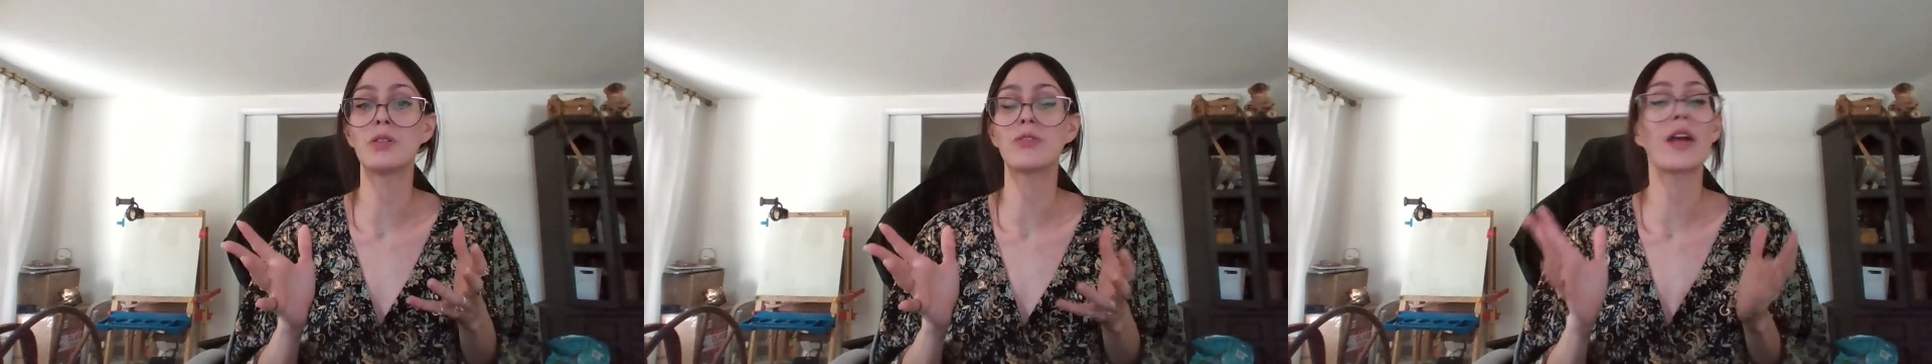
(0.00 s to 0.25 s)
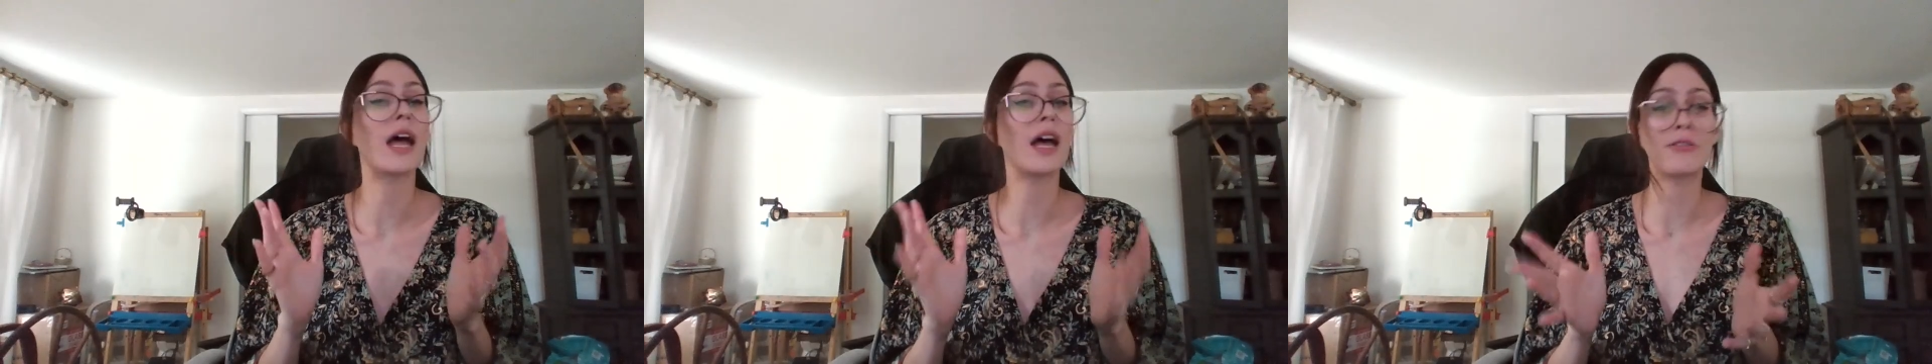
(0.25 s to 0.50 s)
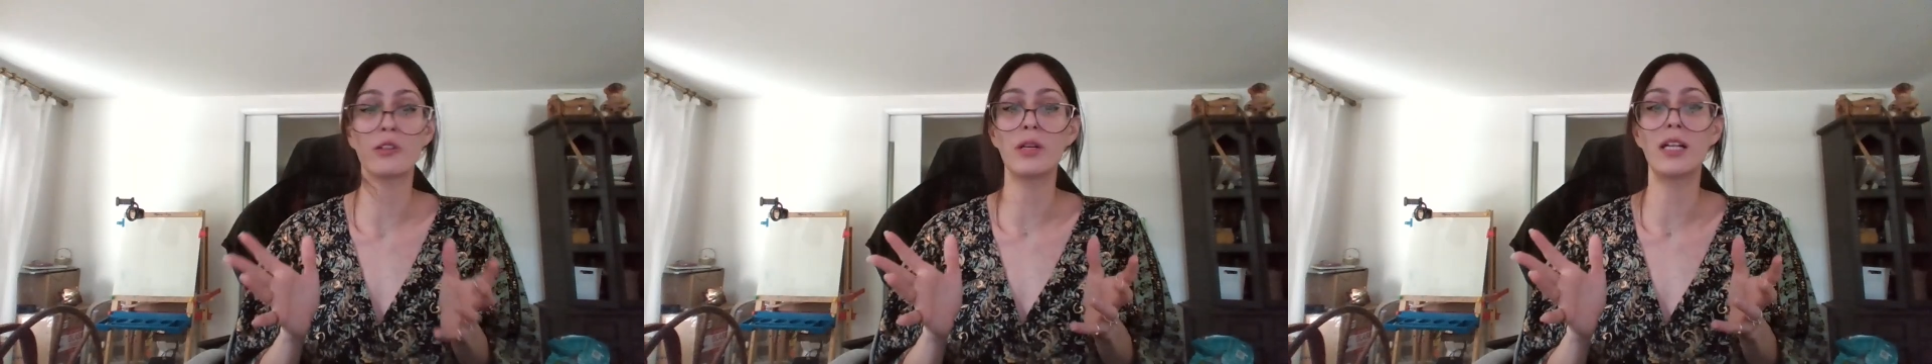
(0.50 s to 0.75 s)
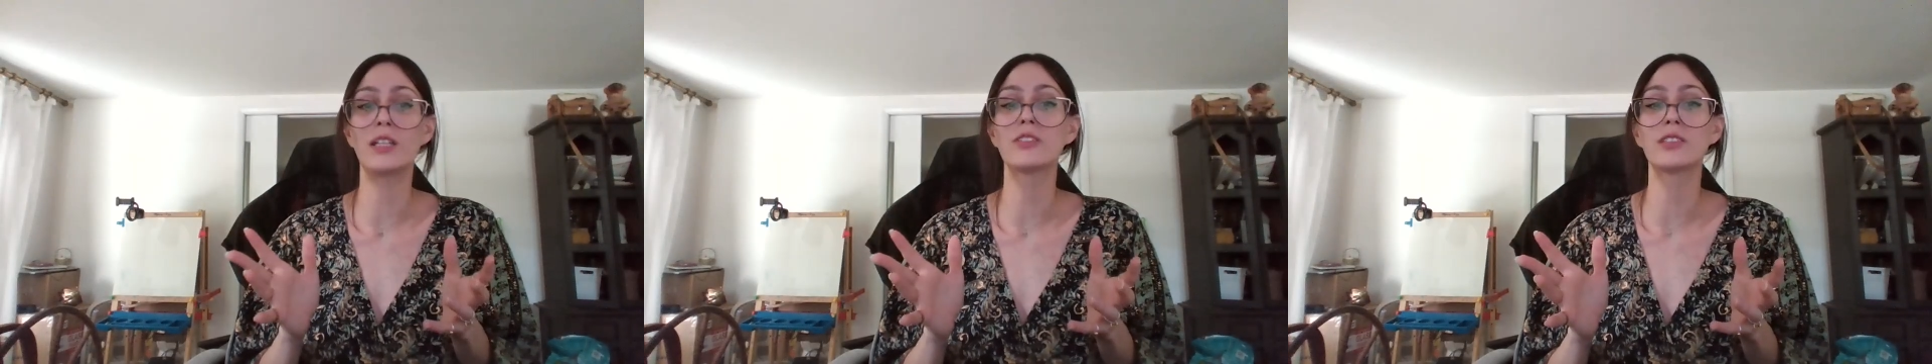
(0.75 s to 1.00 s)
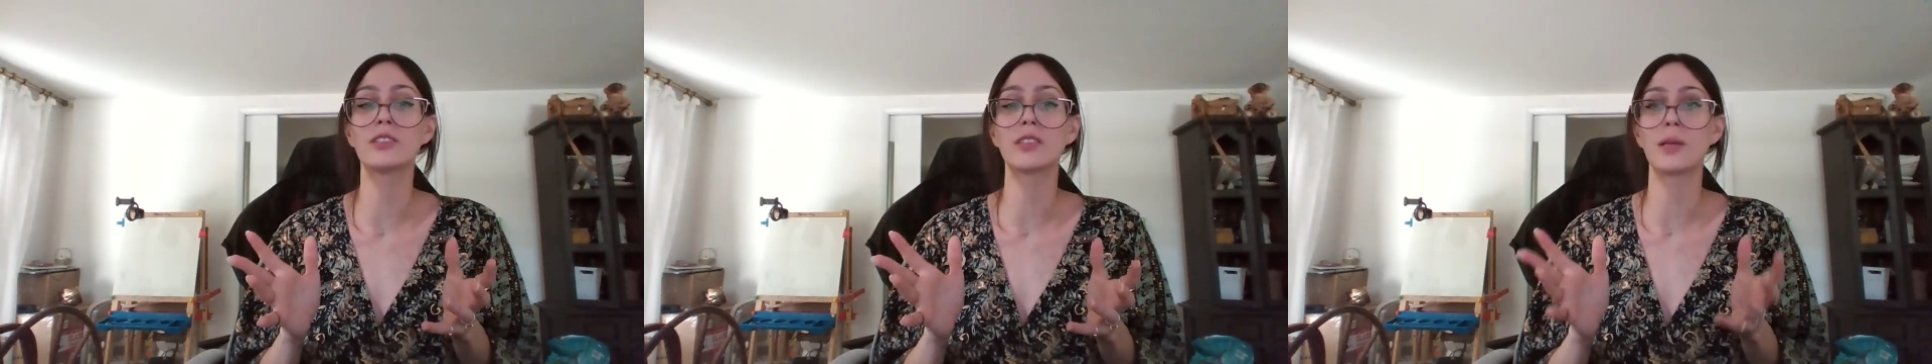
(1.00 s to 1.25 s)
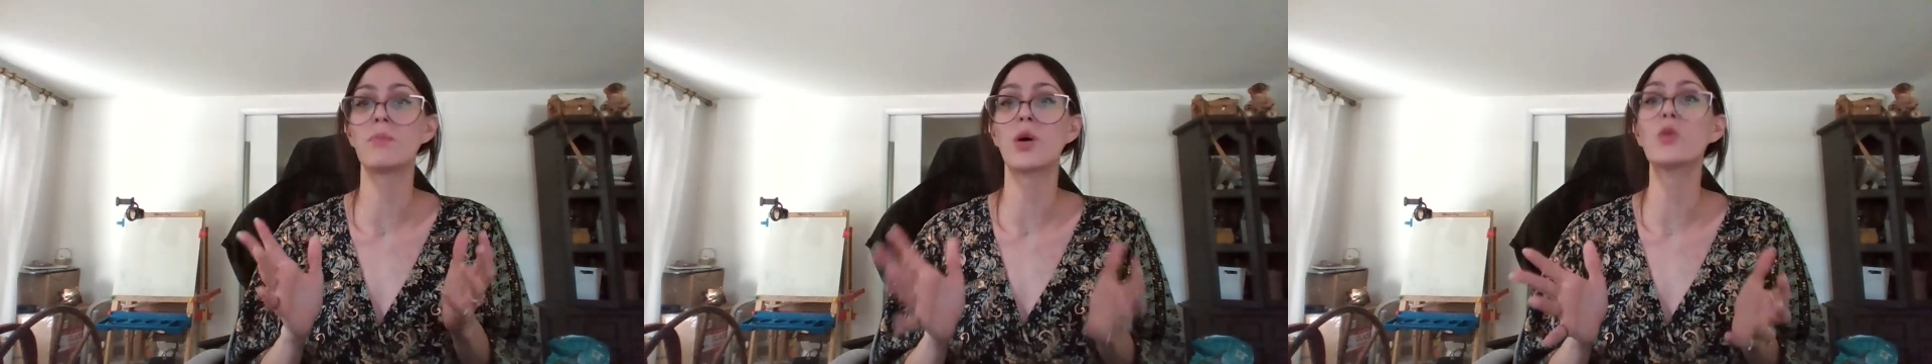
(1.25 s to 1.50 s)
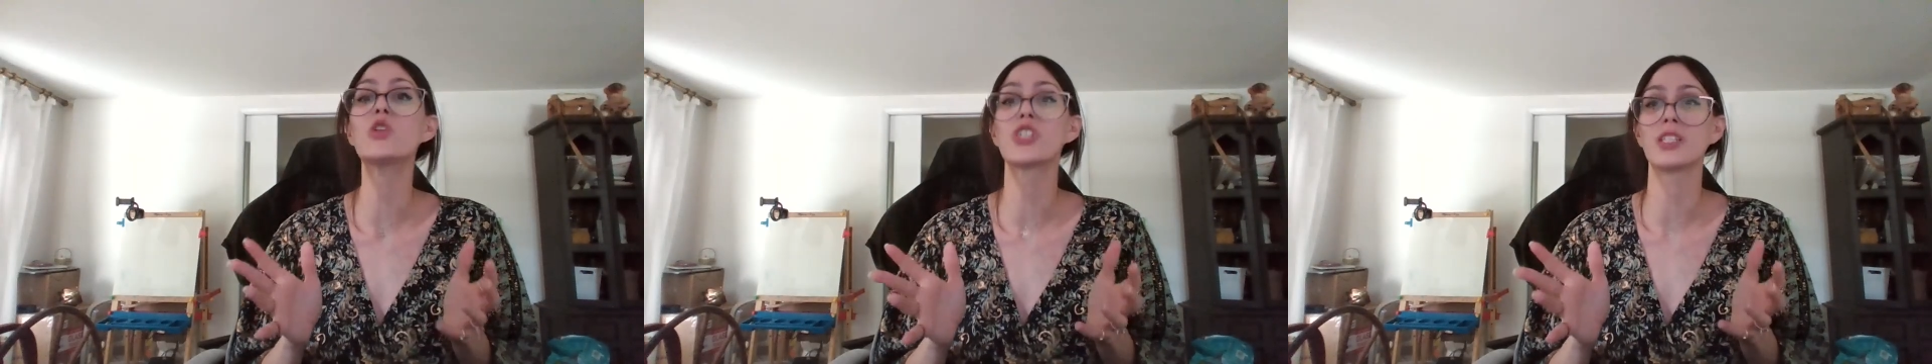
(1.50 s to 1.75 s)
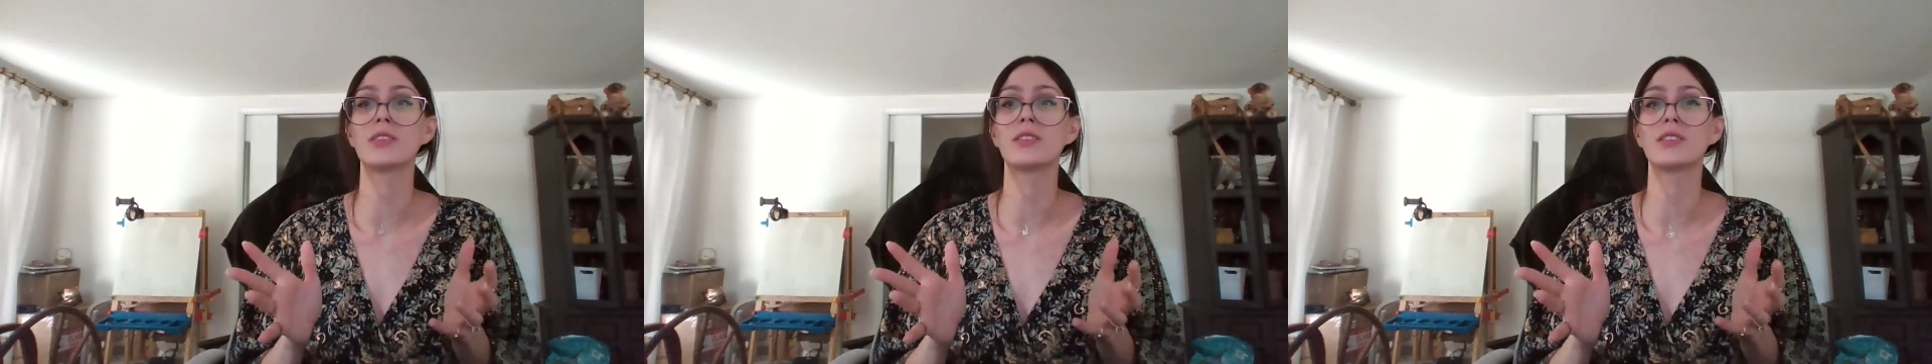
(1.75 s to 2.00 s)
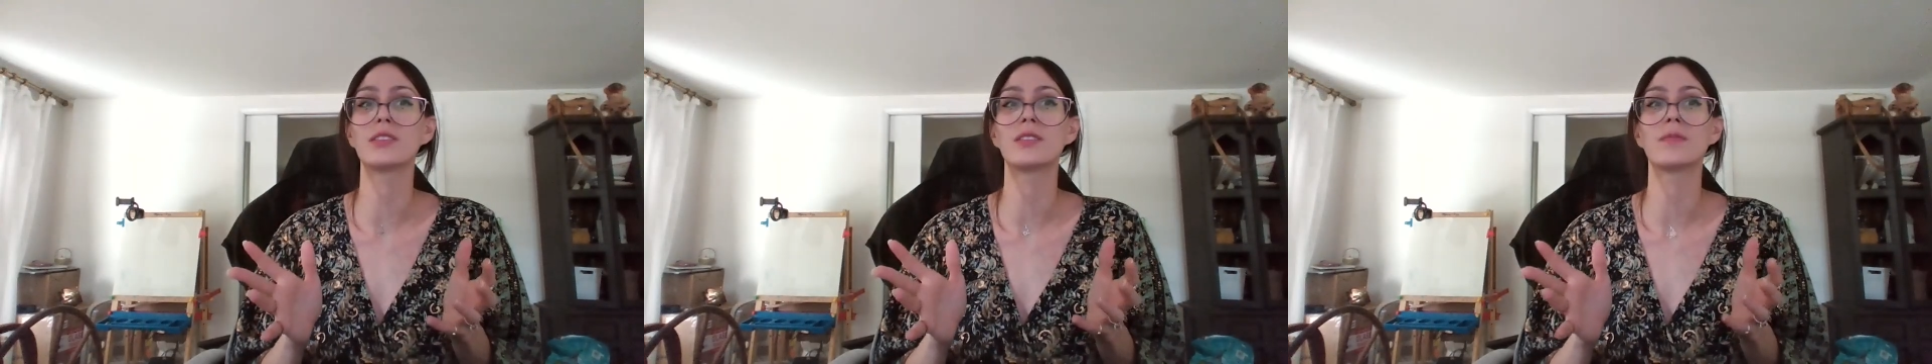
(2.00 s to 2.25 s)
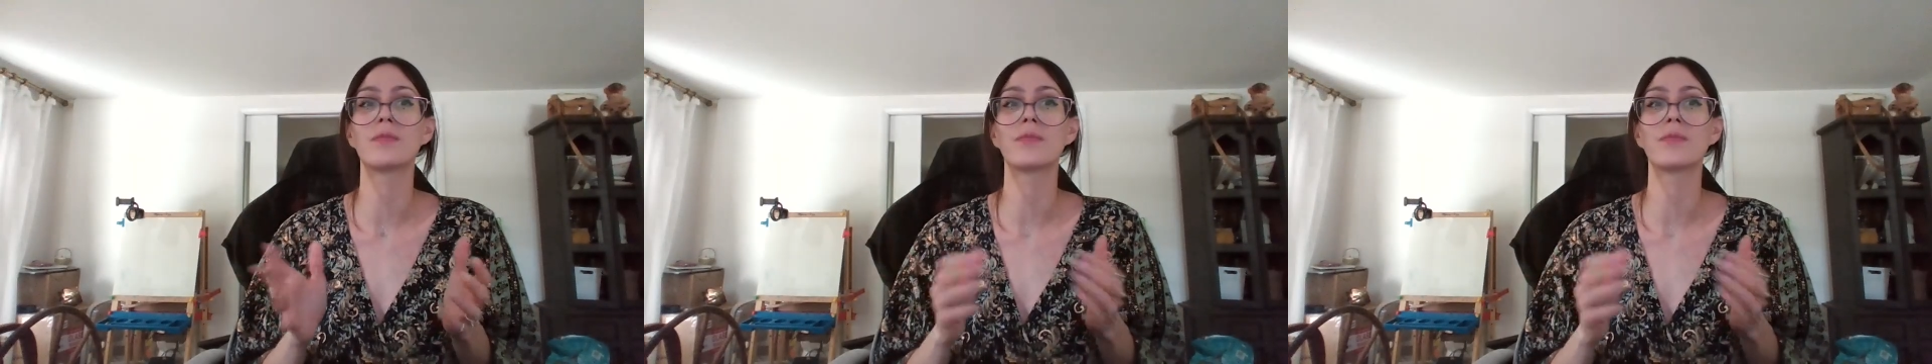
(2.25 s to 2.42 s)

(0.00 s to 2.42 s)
for everyone else's emotions.